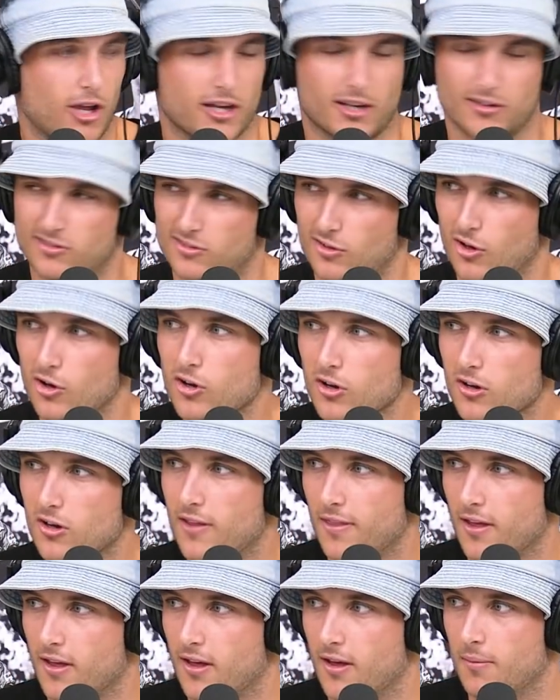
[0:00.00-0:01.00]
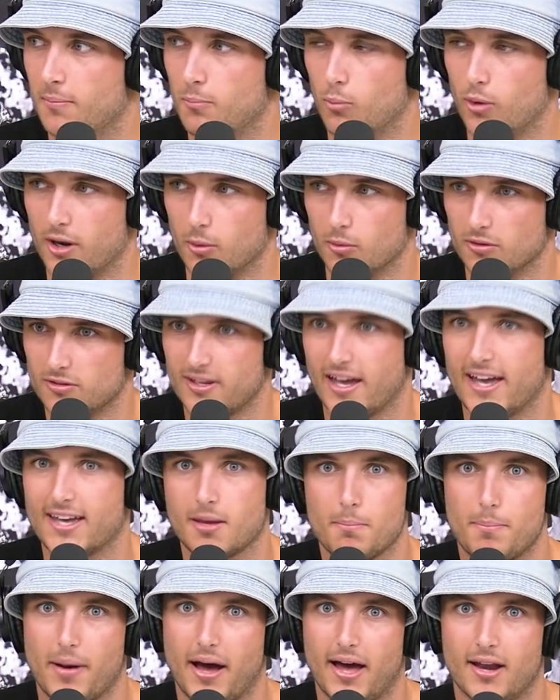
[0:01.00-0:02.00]
like a sook when it was
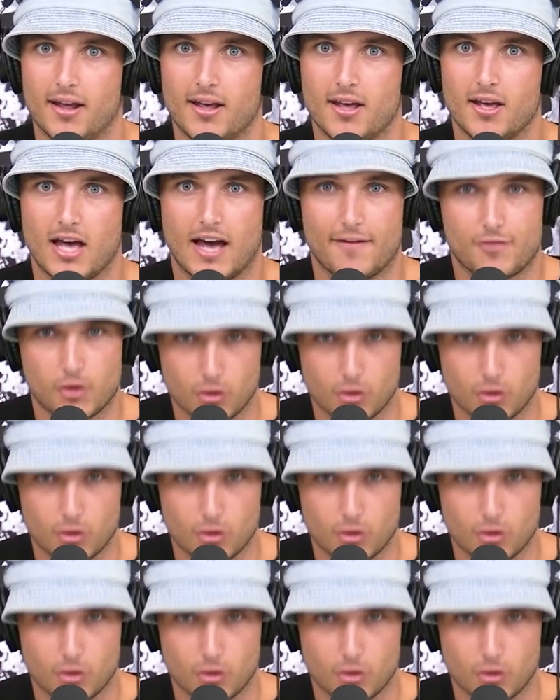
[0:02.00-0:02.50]
taken. But if you